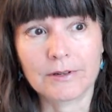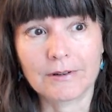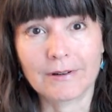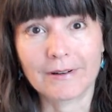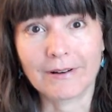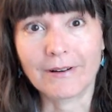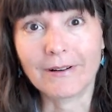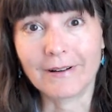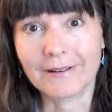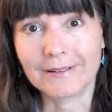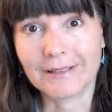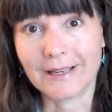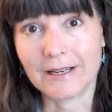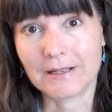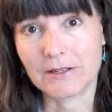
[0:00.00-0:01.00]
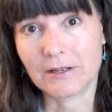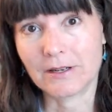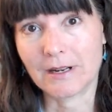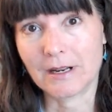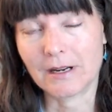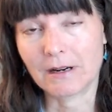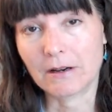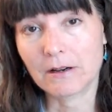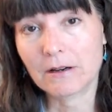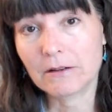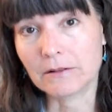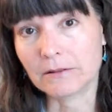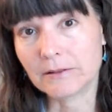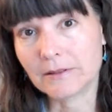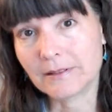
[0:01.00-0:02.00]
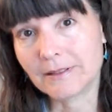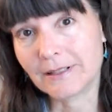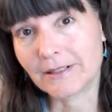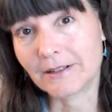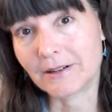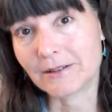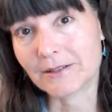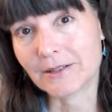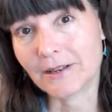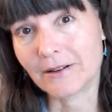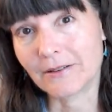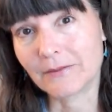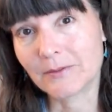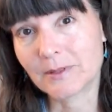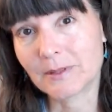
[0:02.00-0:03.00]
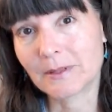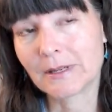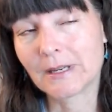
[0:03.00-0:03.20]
turn on that genetic code in ourselves?